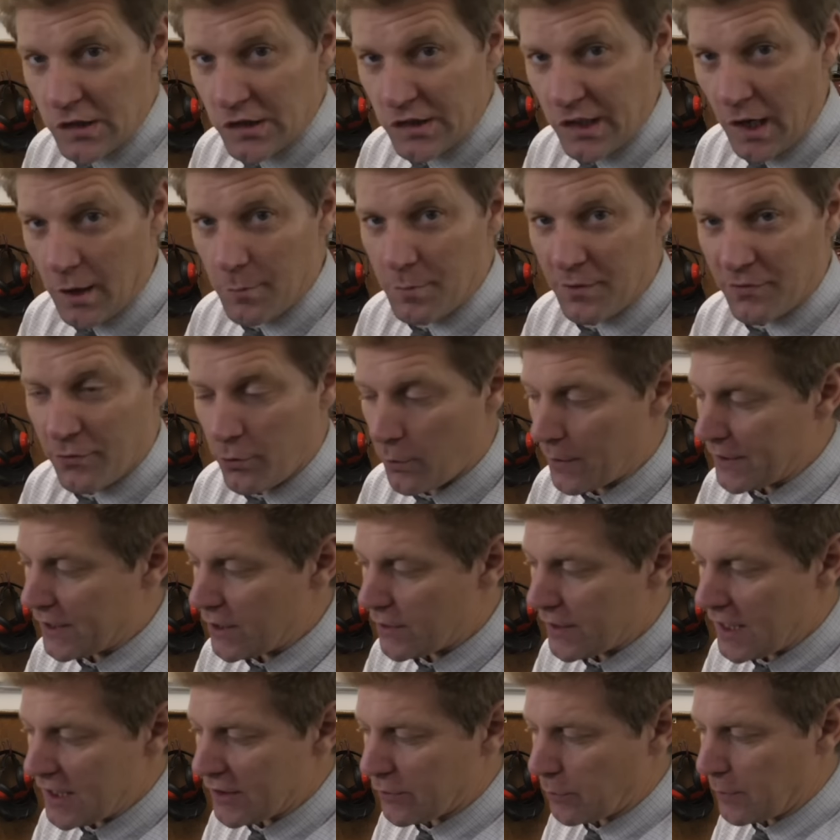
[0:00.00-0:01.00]
so before we
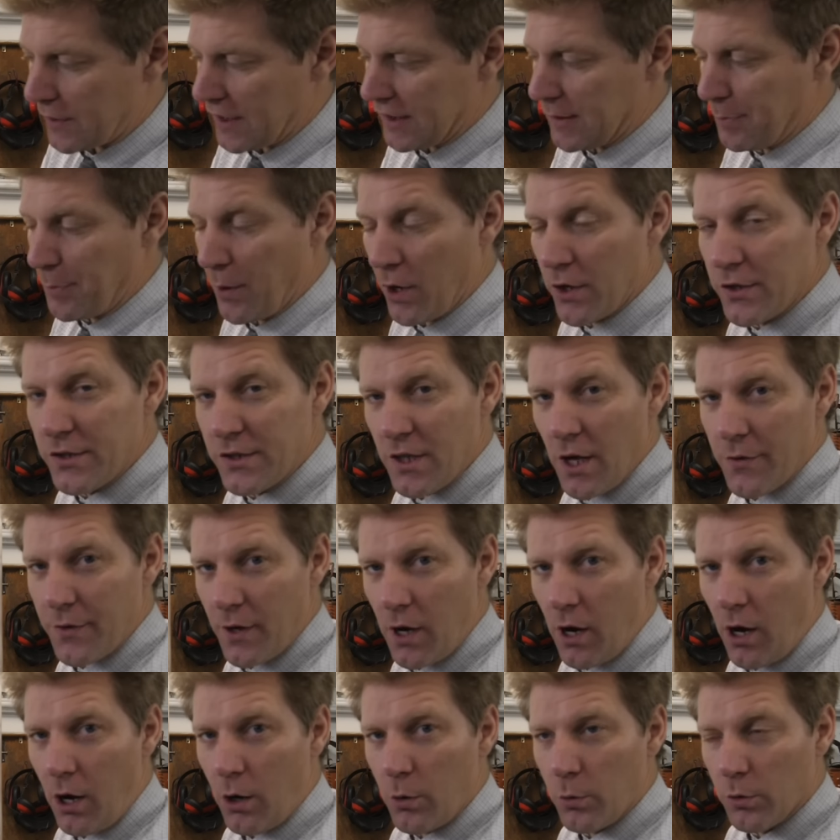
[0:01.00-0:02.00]
do this, we need to put another
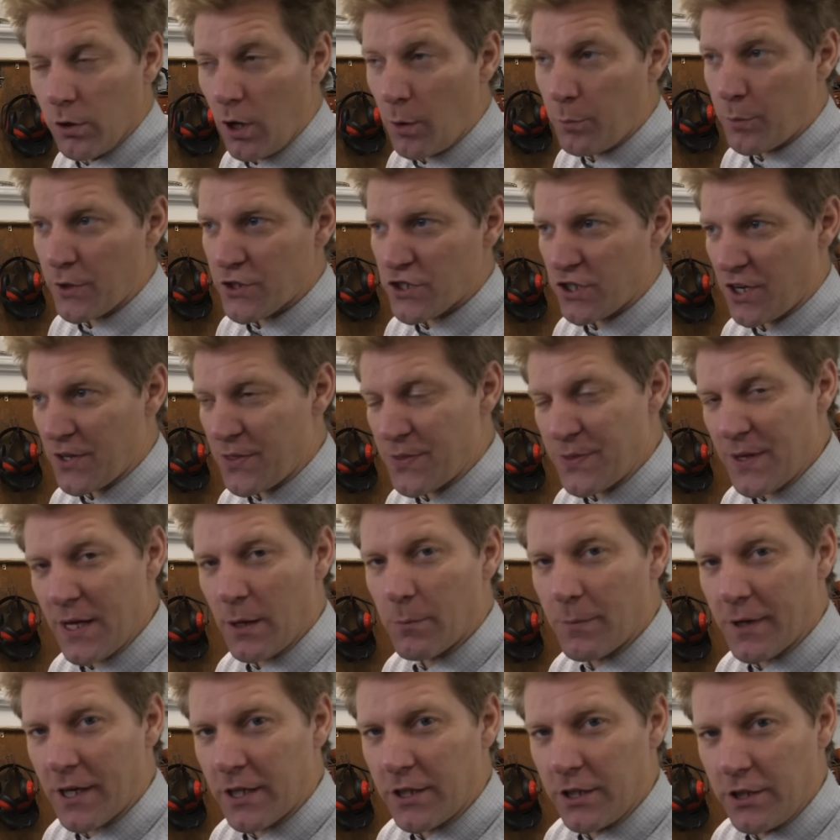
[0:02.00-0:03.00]
hole up, which I
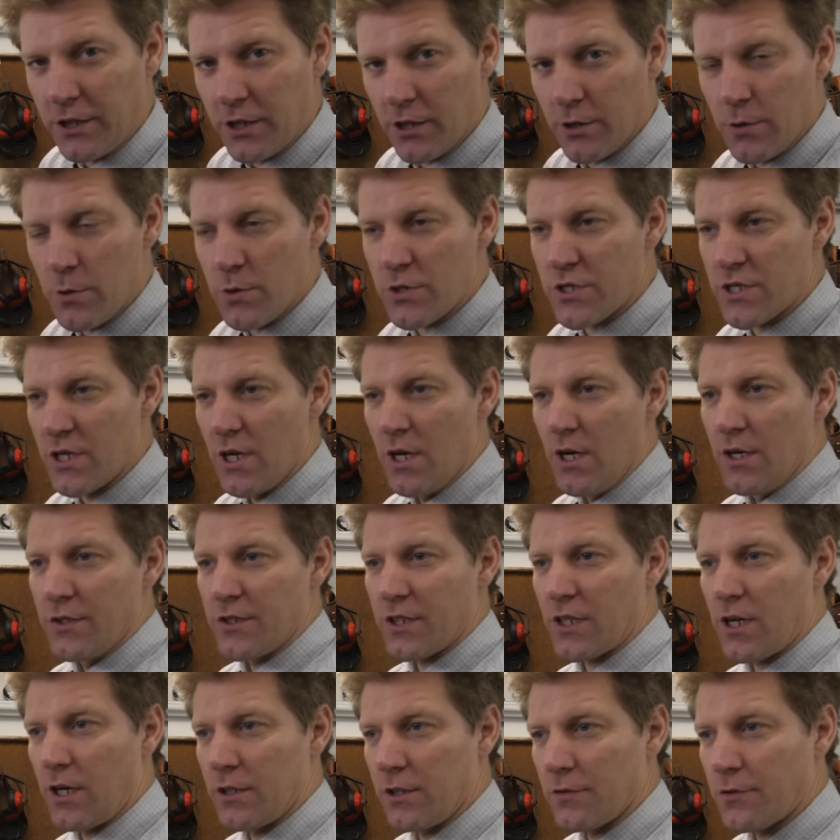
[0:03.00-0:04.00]
think we're going to use to
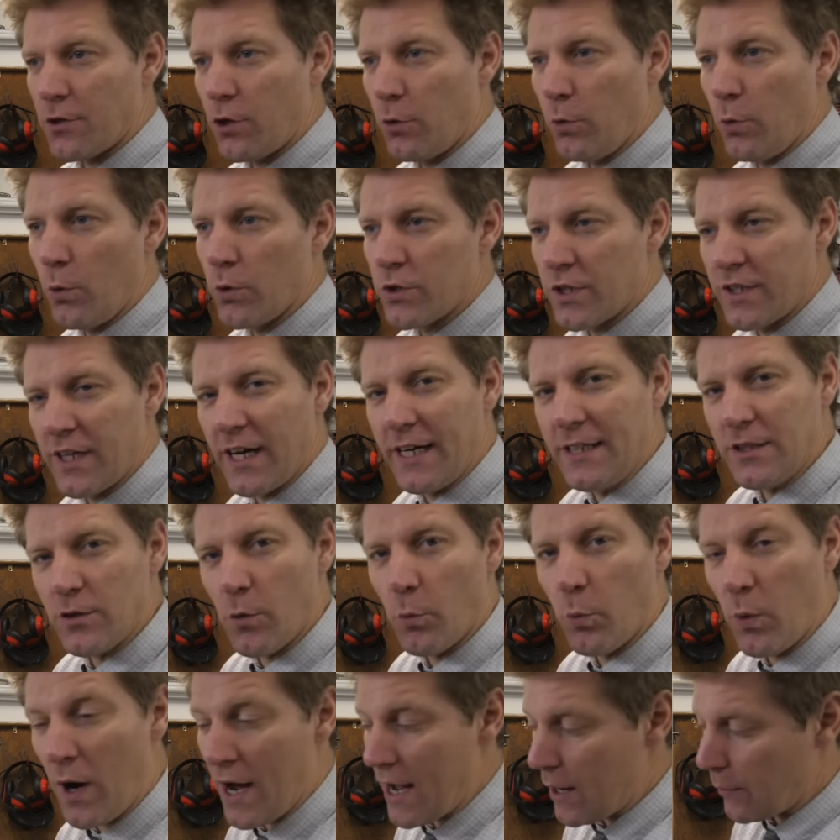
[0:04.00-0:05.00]
kind of coordinate
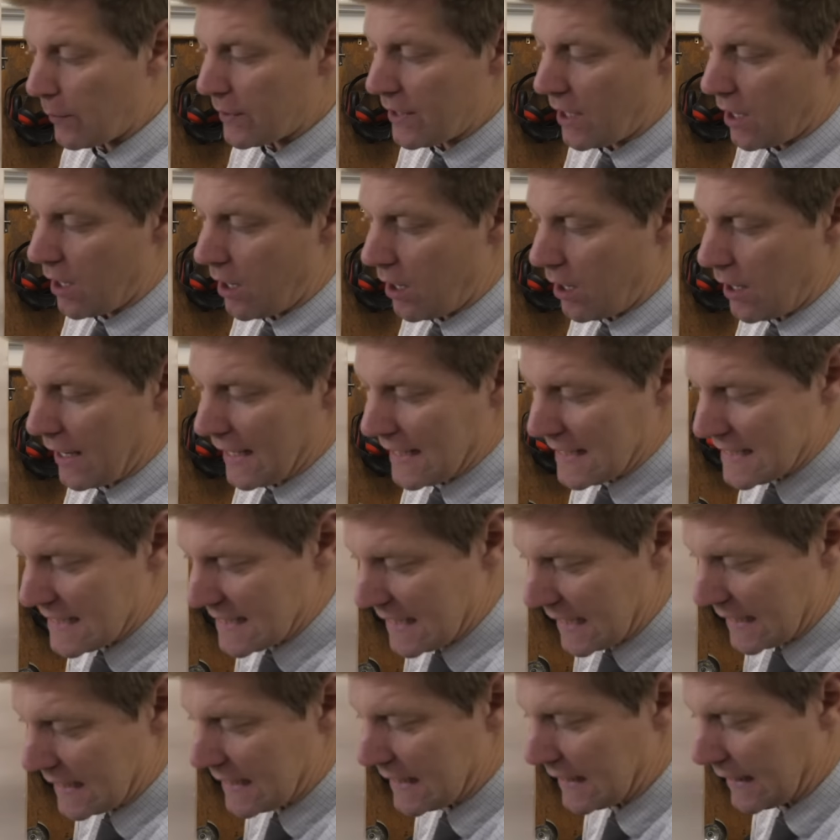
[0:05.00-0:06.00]
where we are
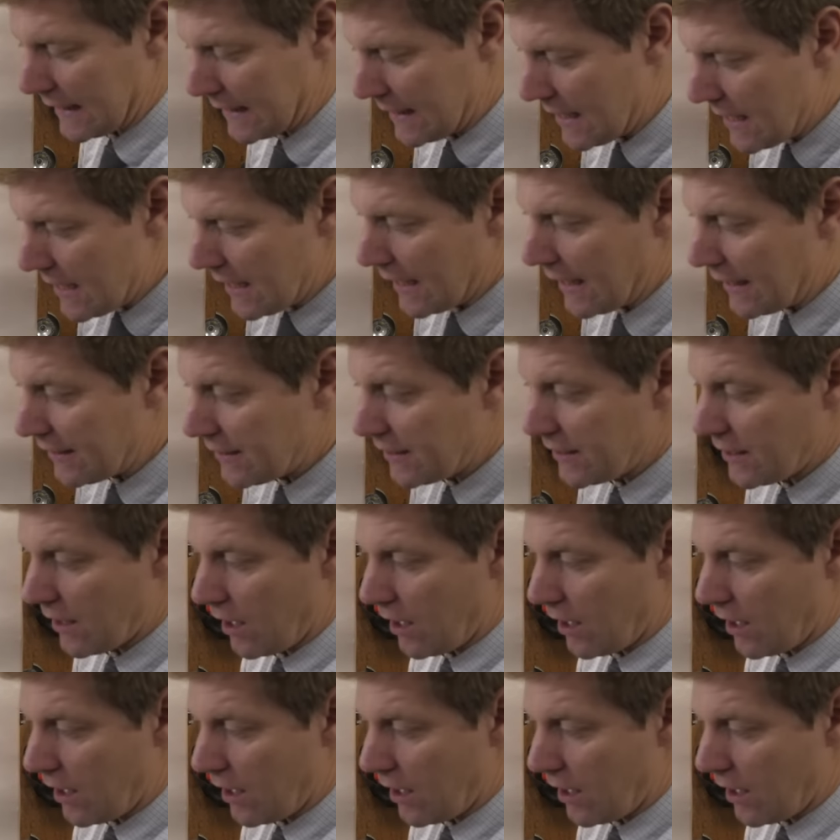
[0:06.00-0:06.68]
exactly in the